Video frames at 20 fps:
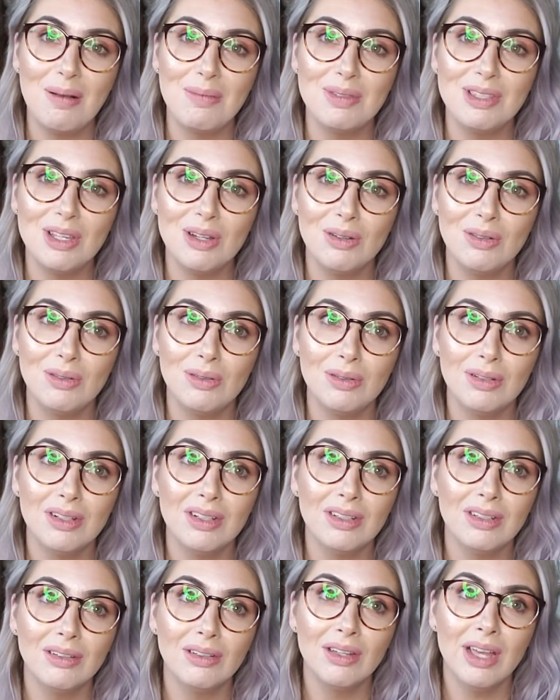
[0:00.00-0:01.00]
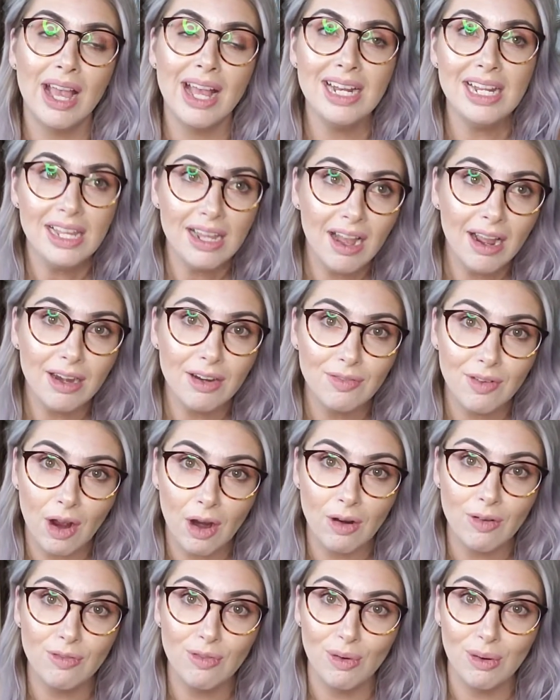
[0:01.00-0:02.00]
So any kind of
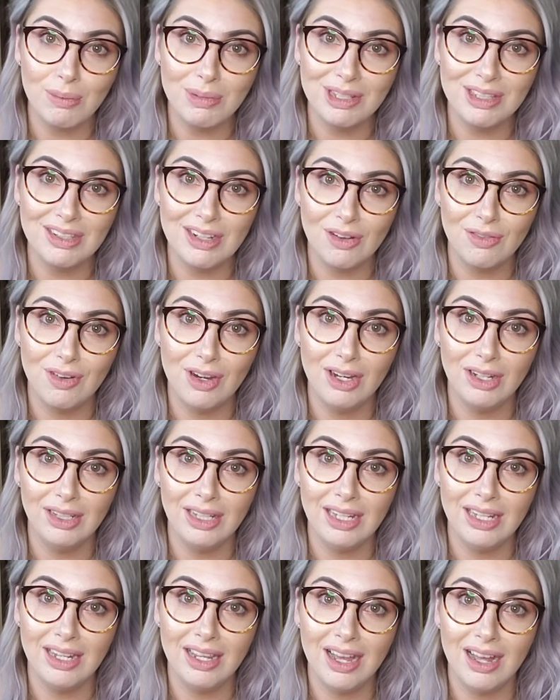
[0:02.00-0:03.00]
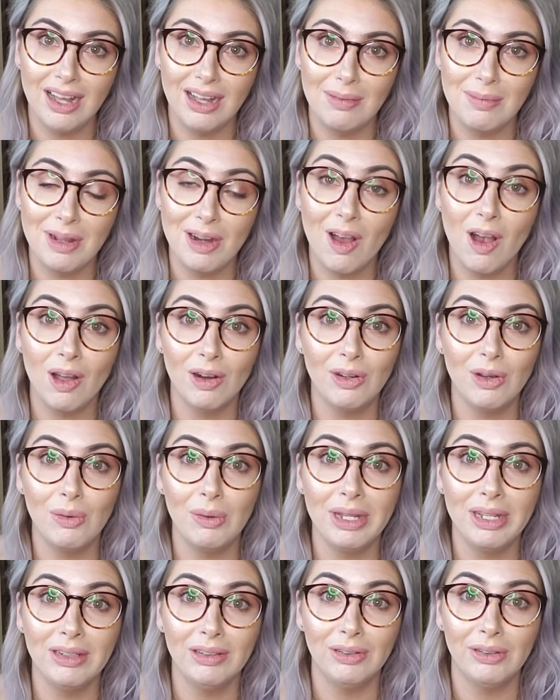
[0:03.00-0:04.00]
art form is definitely an
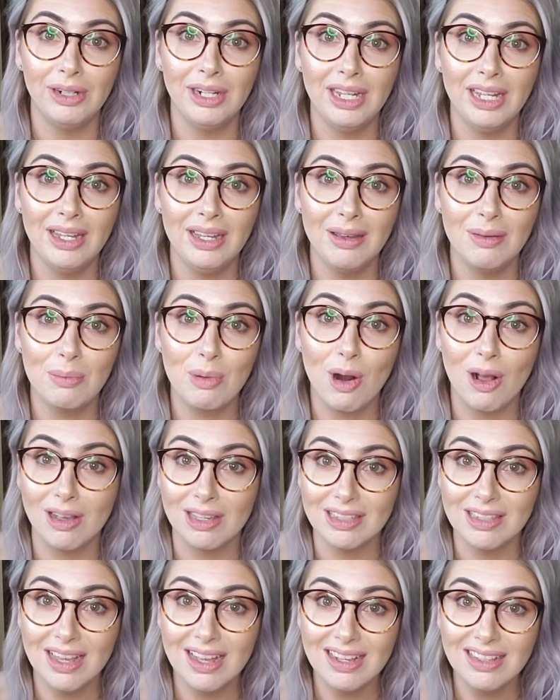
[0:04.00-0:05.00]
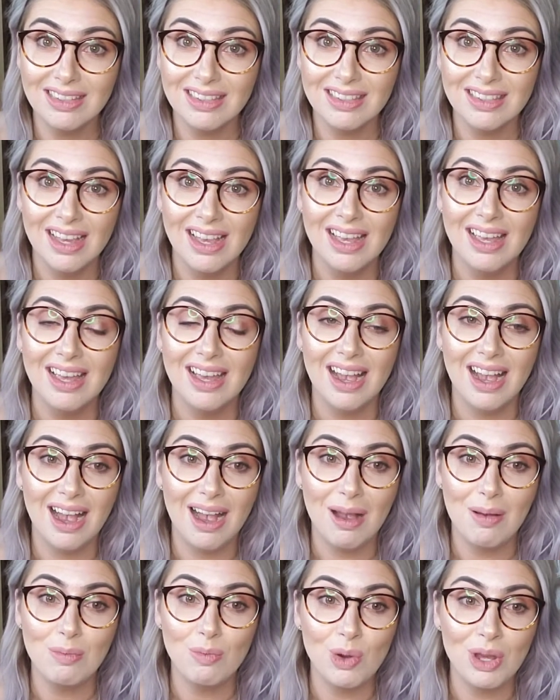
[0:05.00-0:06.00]
ongoing learning process,
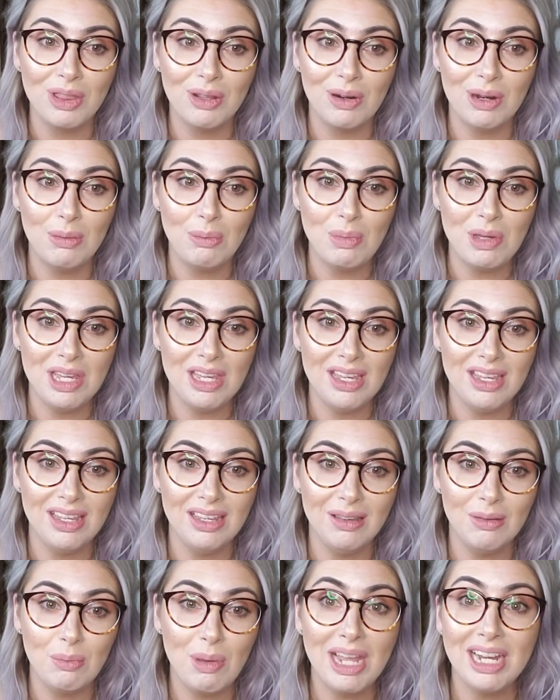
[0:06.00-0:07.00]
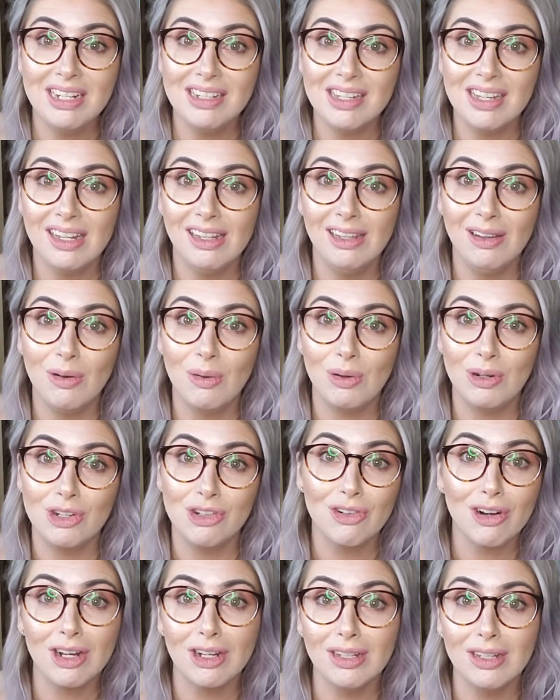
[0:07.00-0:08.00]
whether it be painting or
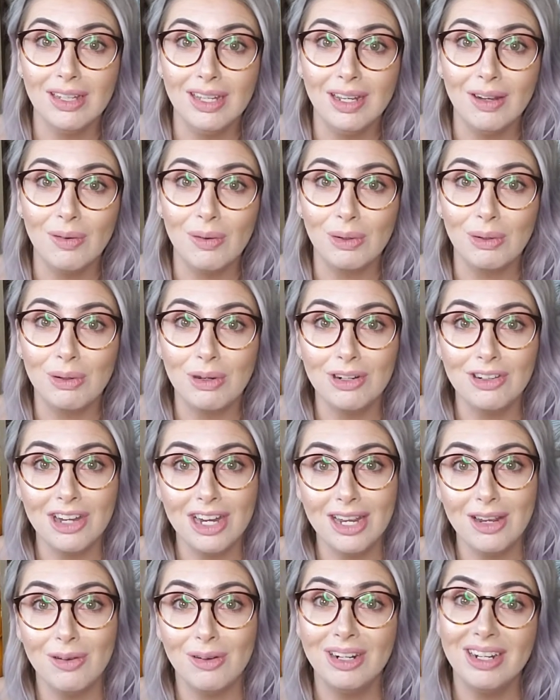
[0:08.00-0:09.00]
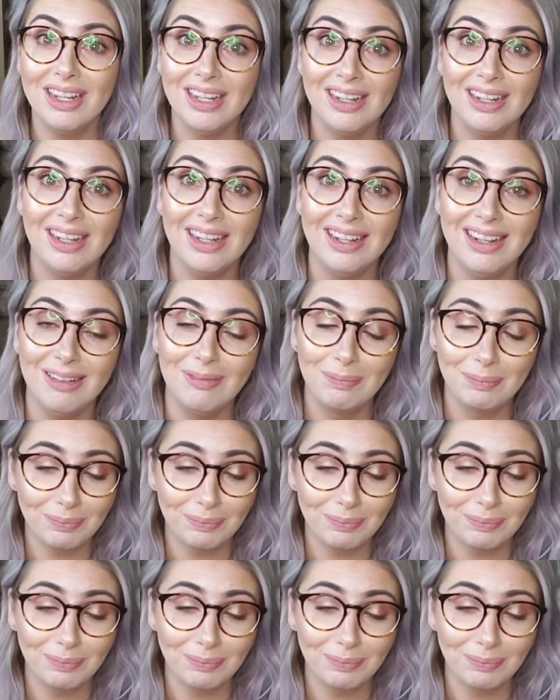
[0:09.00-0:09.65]
drawing or crocheting or knitting.